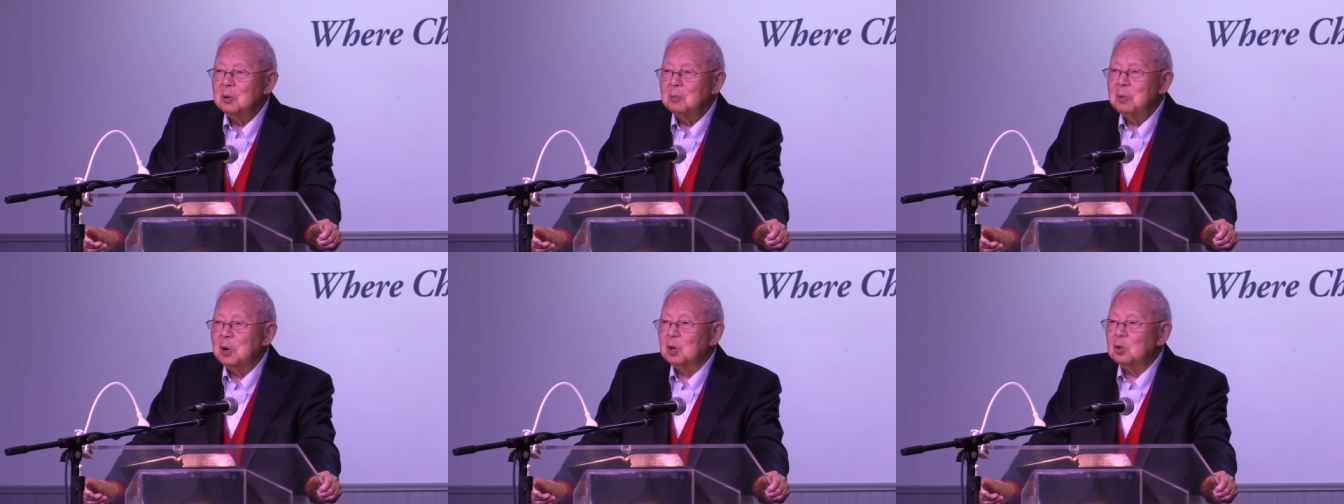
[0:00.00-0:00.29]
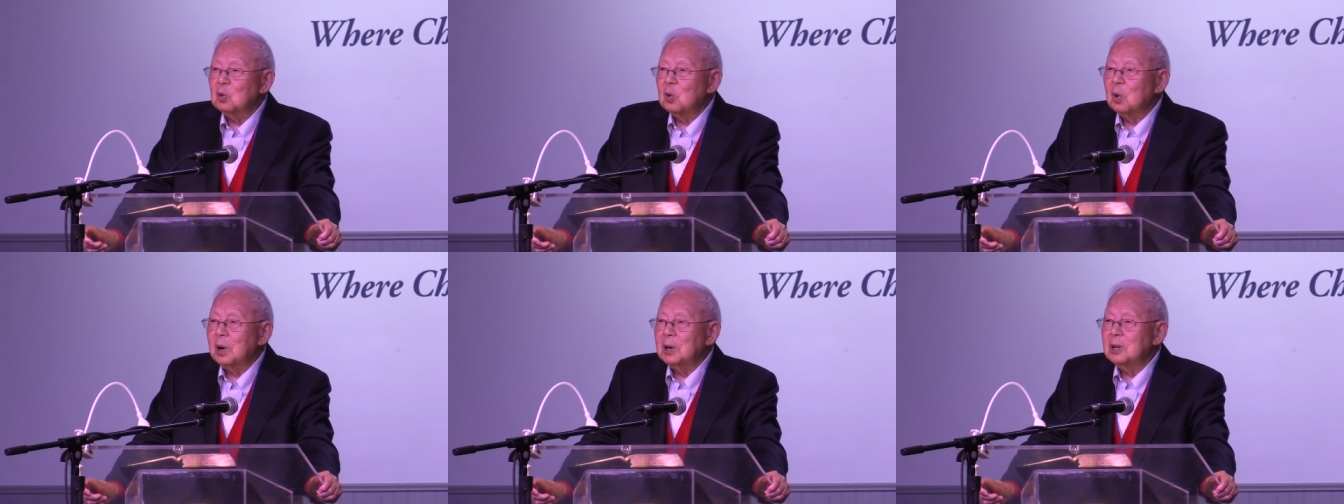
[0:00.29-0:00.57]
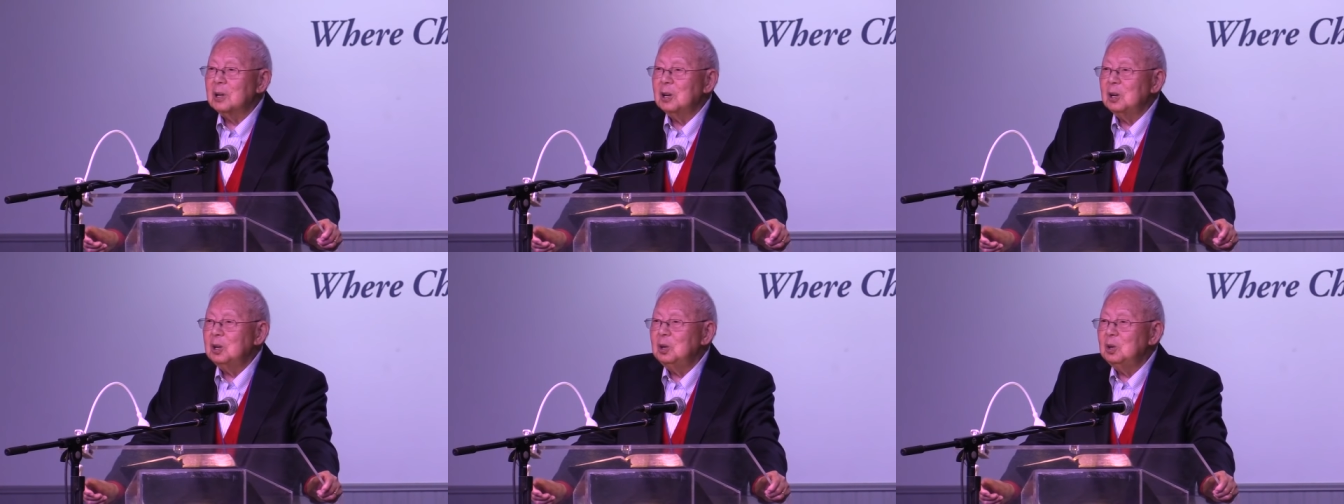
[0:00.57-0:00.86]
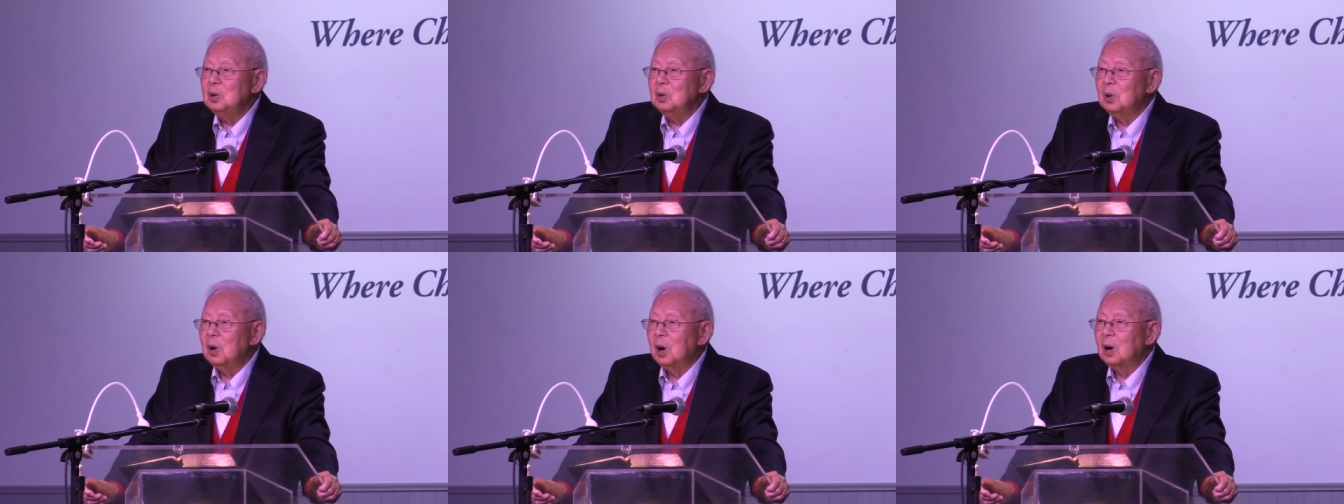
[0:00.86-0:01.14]
But whether
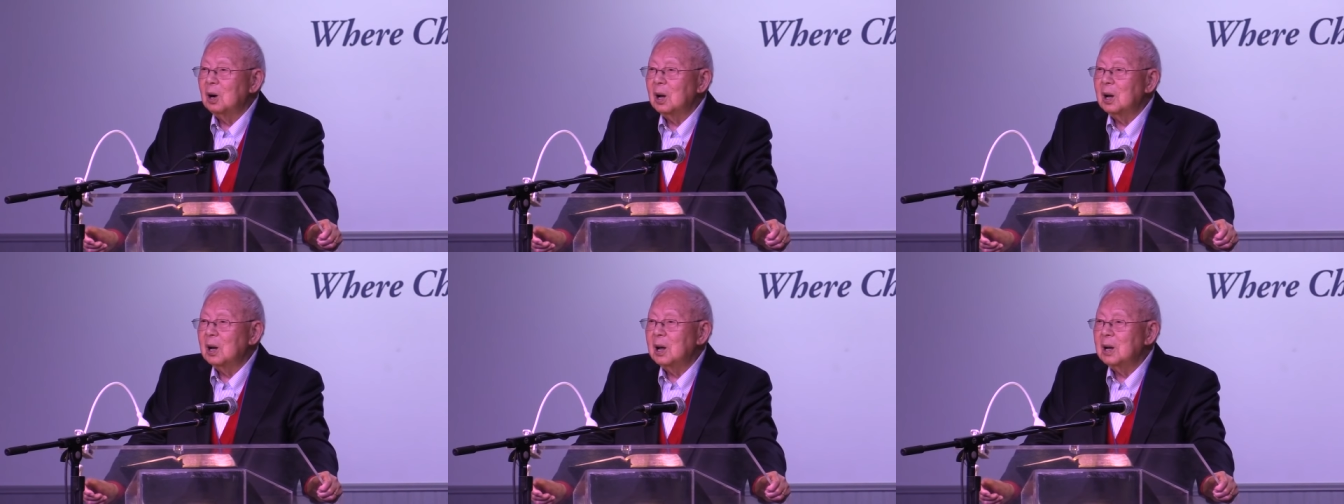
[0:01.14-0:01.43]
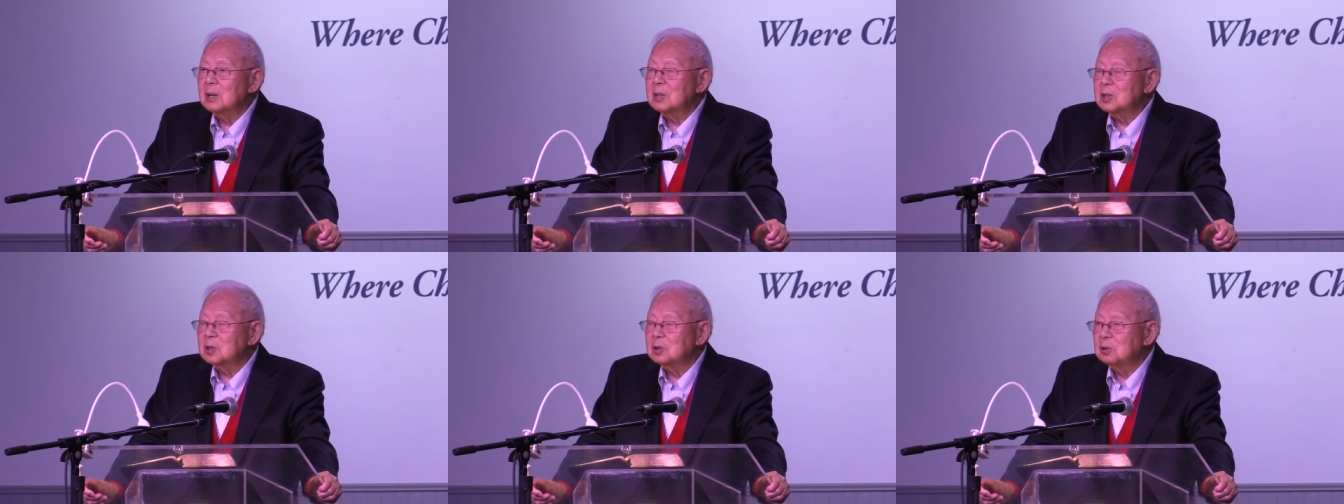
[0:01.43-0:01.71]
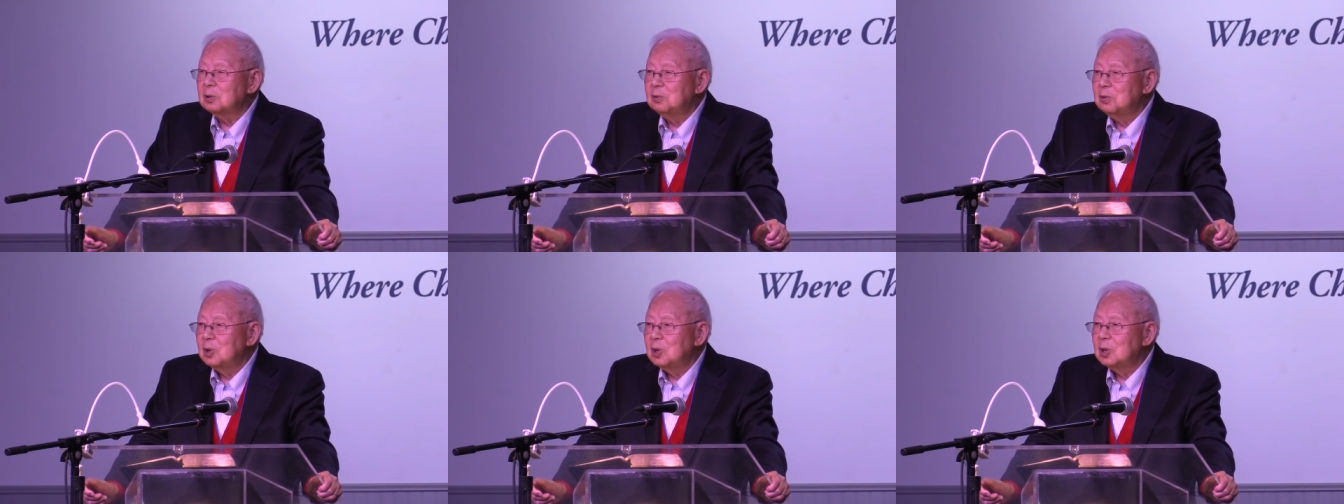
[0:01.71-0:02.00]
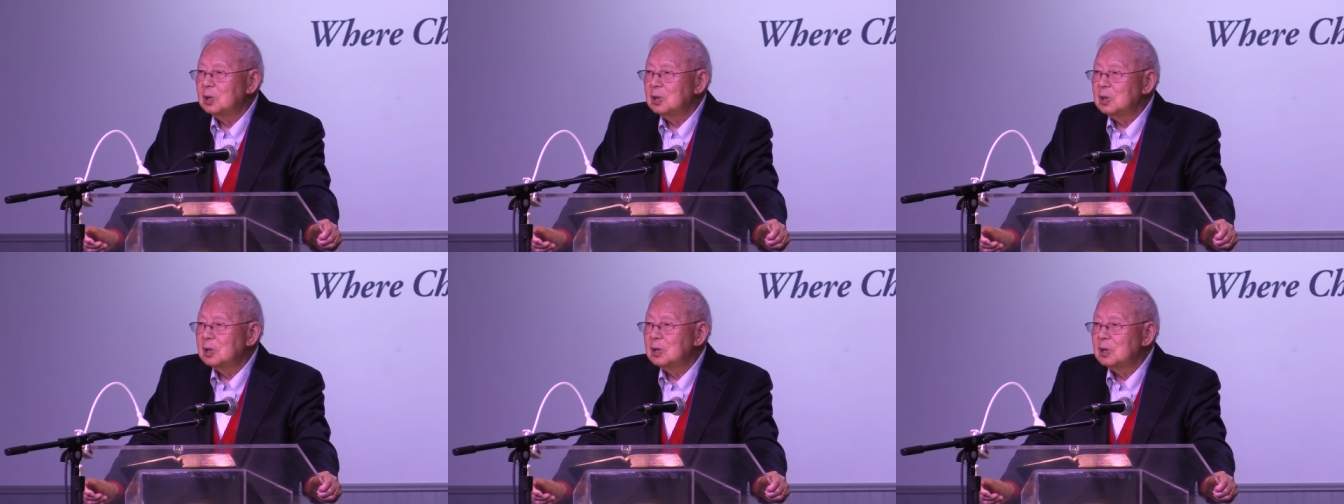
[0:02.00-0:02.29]
you are an
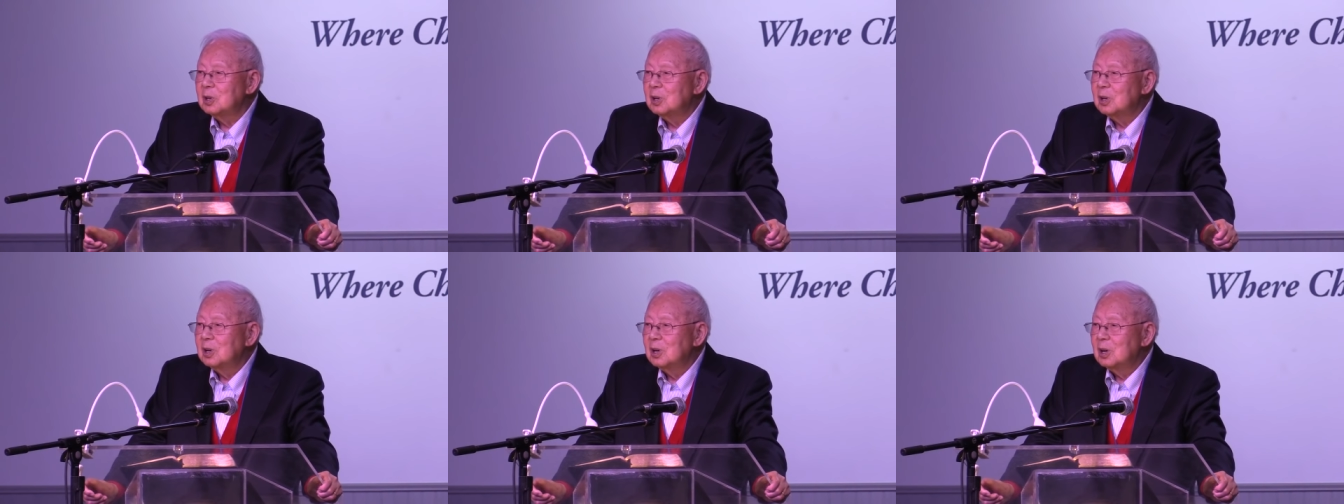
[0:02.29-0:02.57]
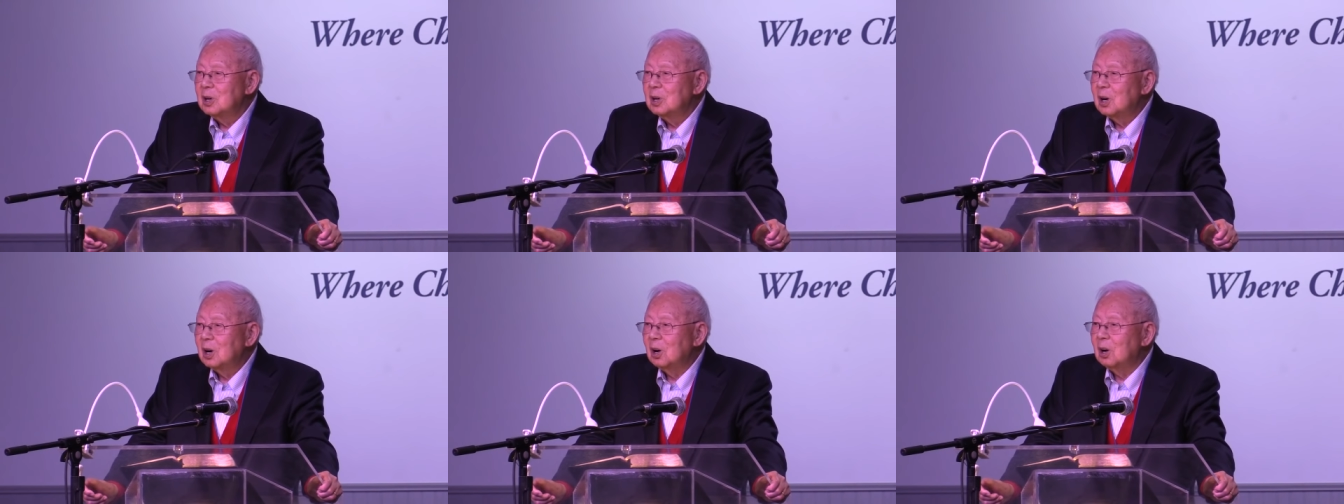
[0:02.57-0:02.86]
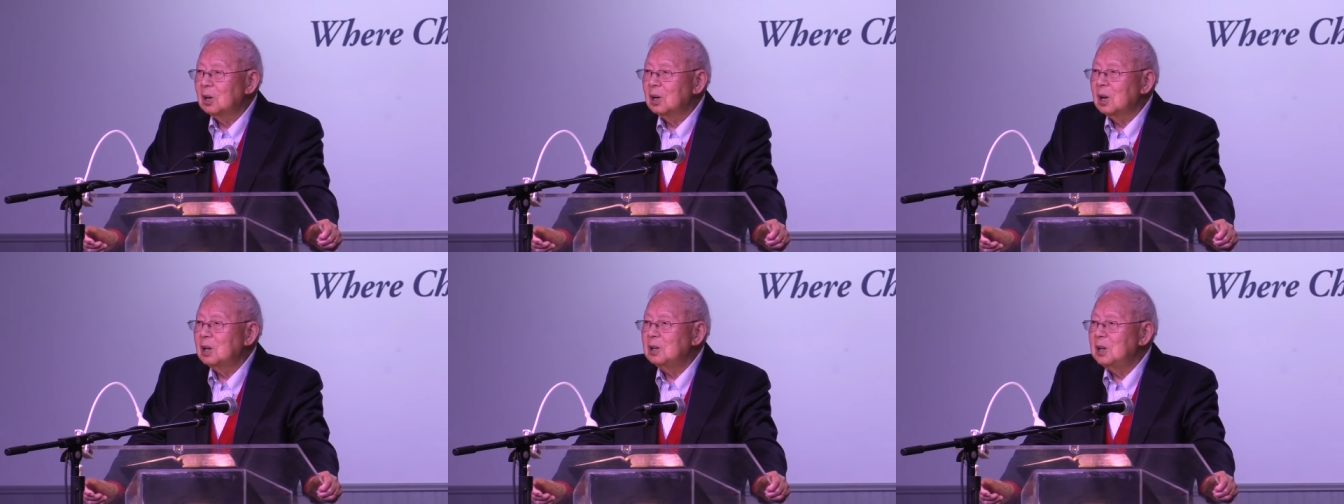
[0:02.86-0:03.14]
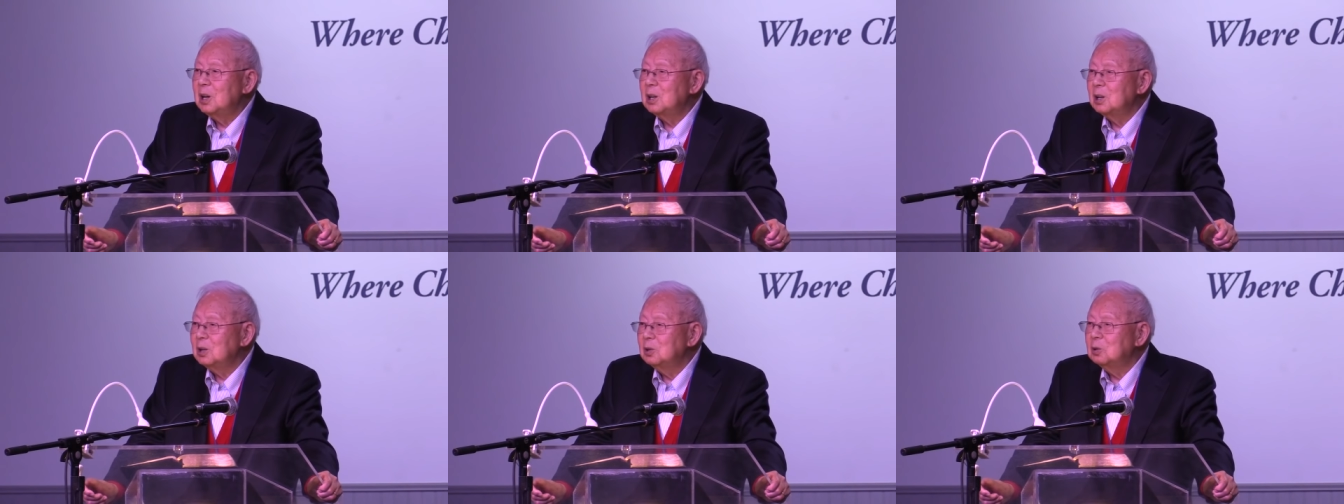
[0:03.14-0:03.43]
extrovert or an
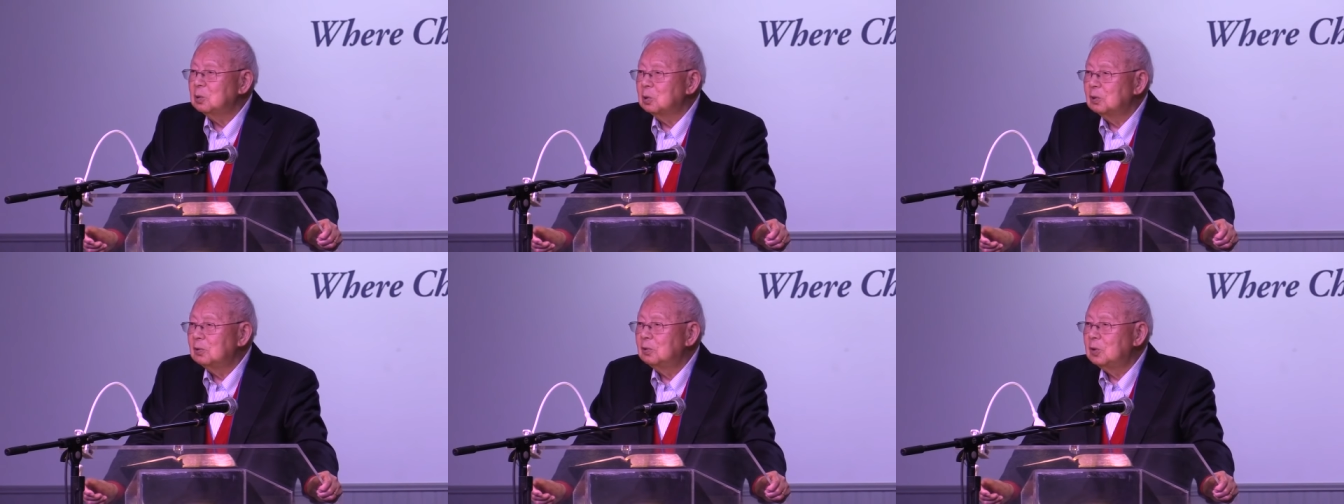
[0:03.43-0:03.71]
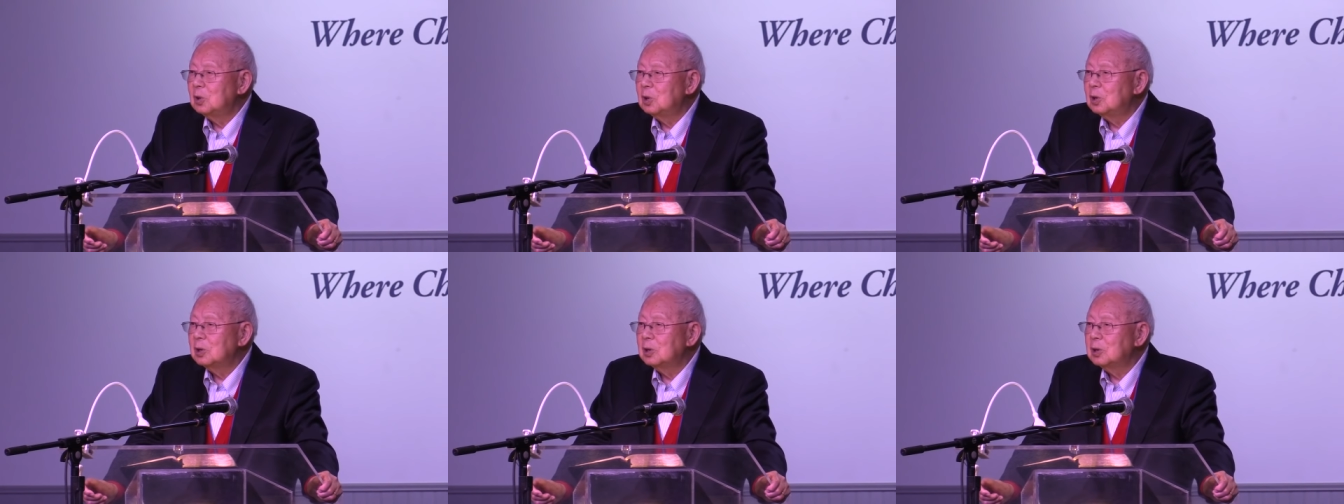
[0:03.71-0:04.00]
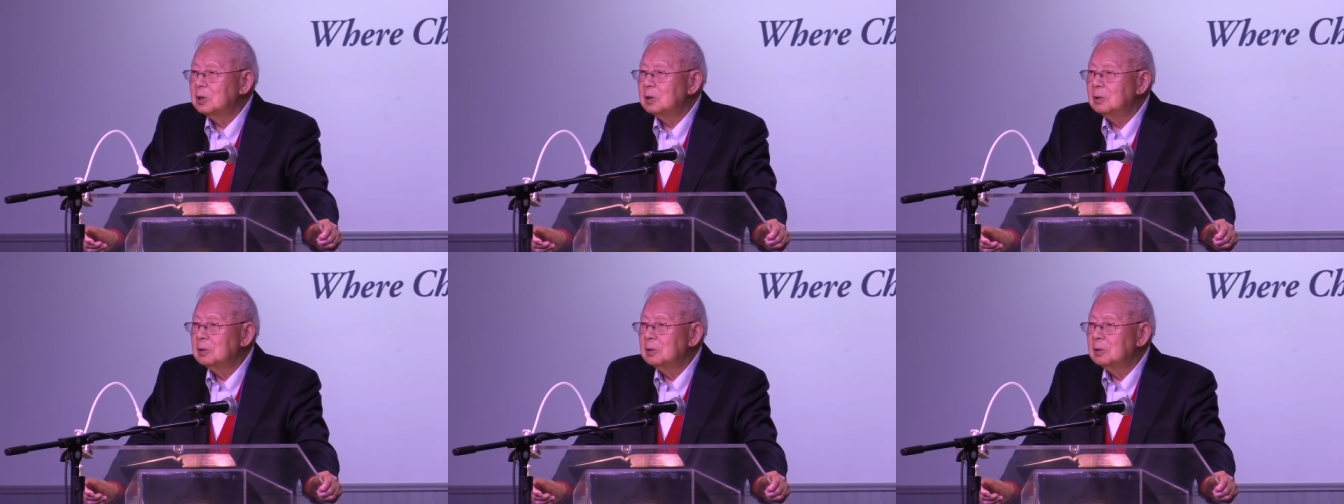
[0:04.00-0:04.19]
introvert,